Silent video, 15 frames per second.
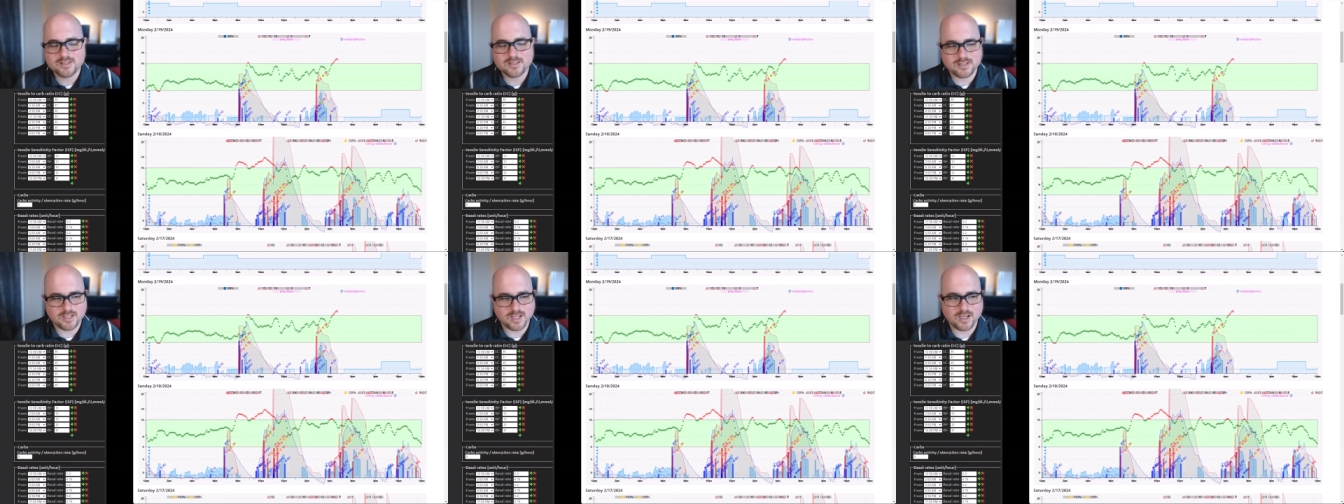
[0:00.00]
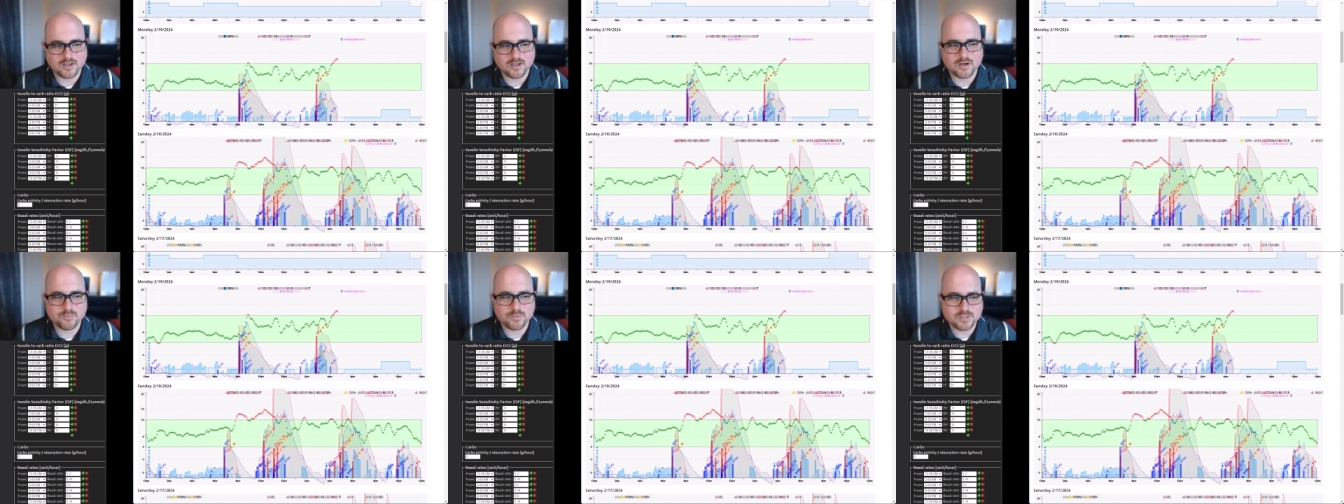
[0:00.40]
then yeah,
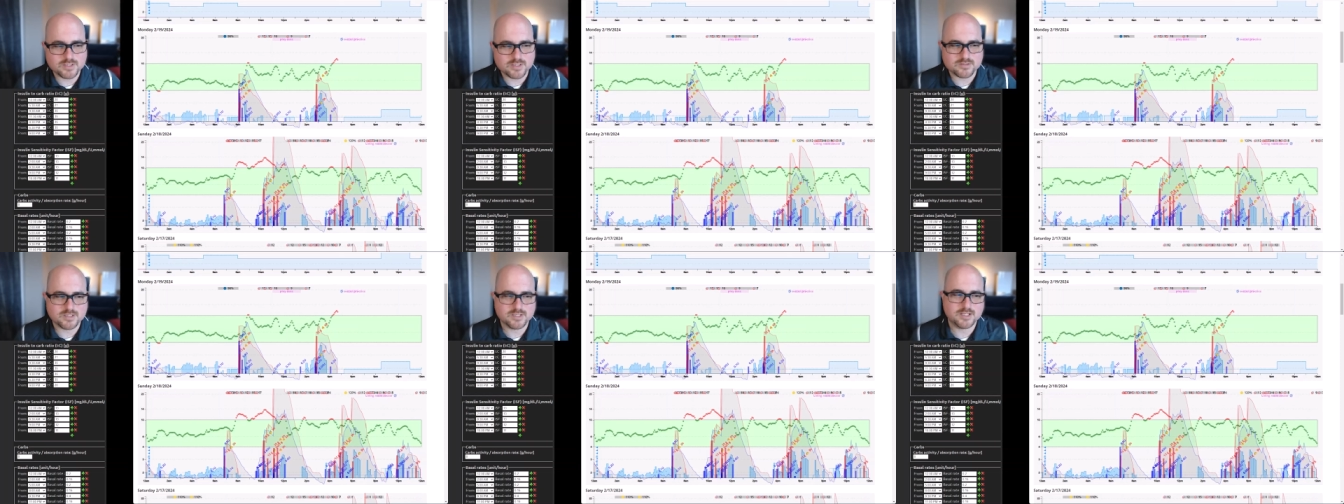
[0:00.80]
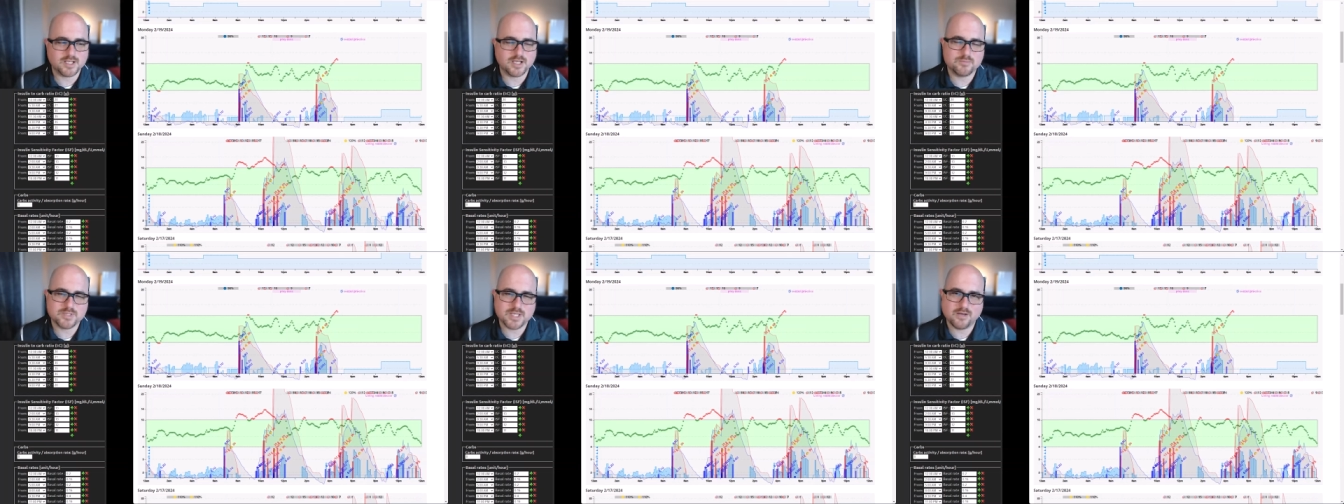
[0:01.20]
carb ratios need to
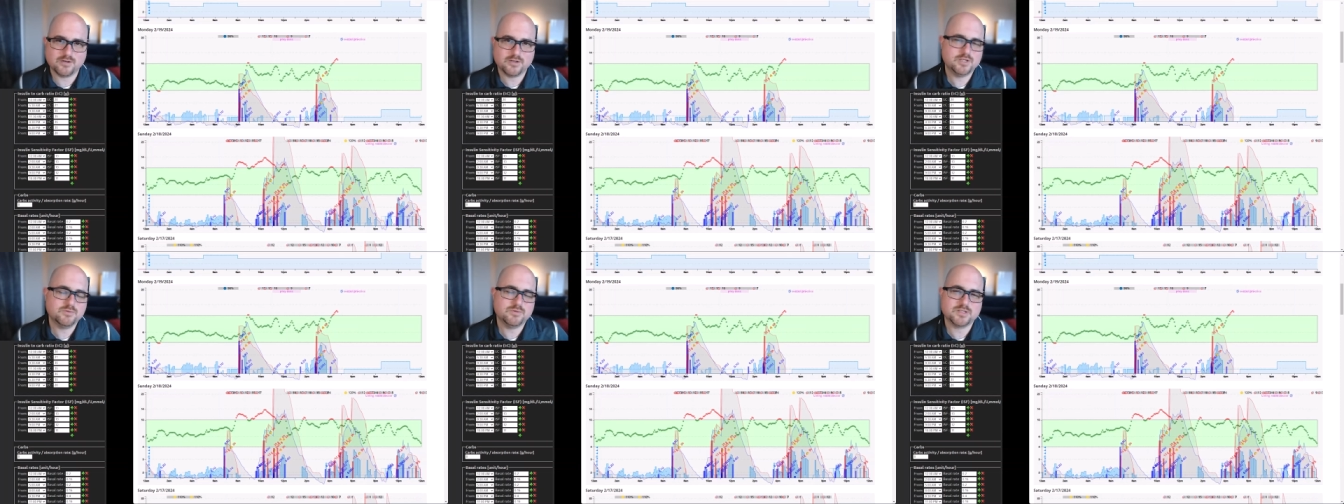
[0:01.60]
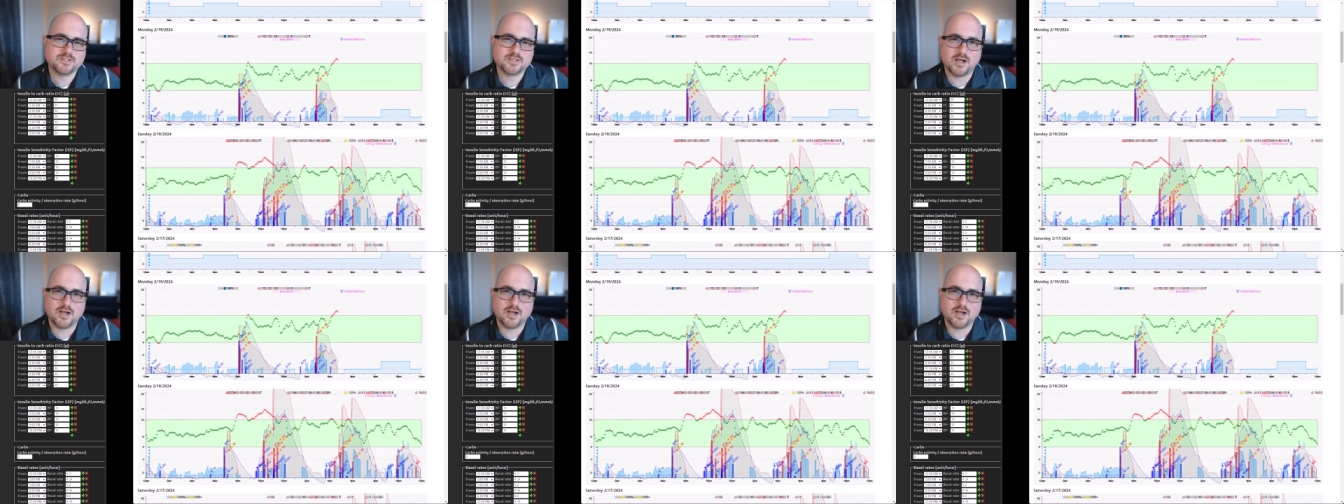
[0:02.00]
come down, and you were just